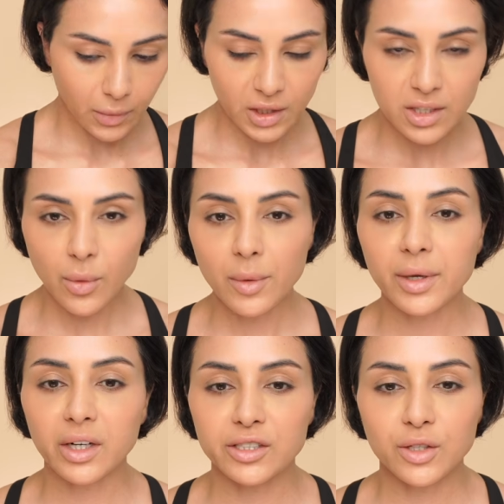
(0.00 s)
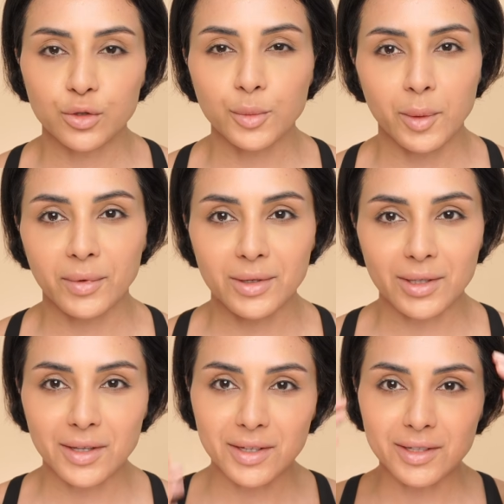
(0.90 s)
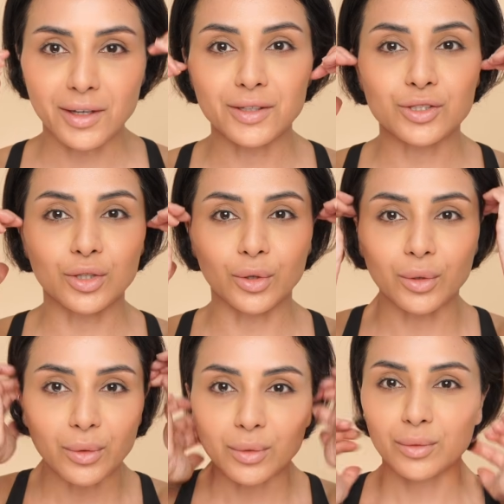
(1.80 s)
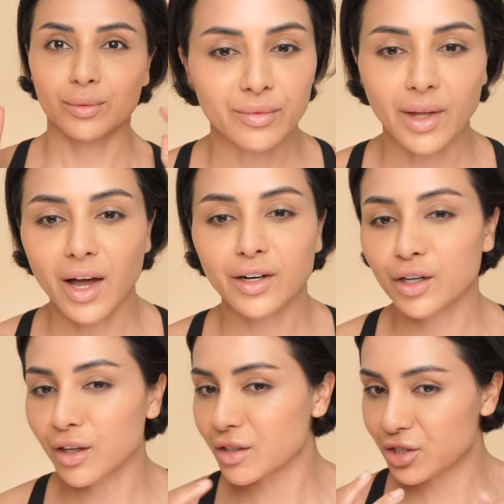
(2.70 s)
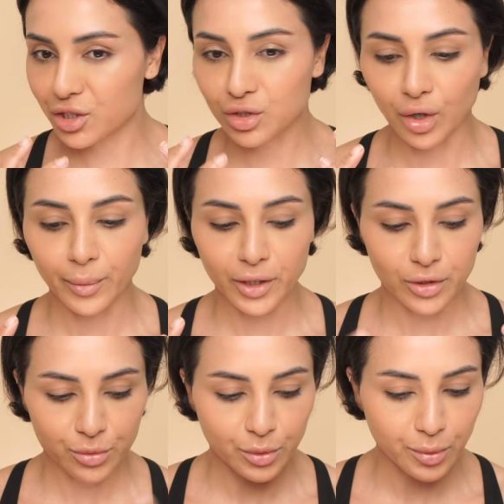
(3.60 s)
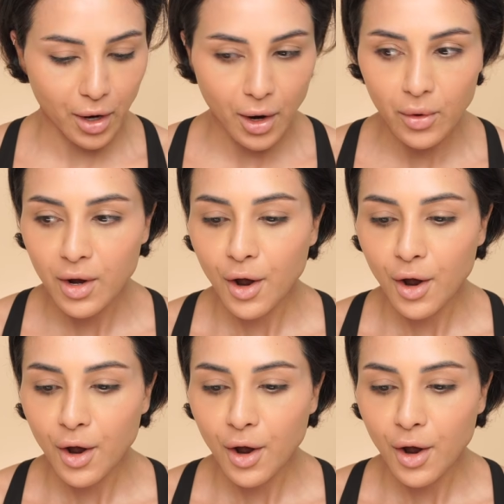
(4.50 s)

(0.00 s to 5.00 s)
See what I mean? I don't do my brows like this, like so, I don't know, it's just not my usual brow.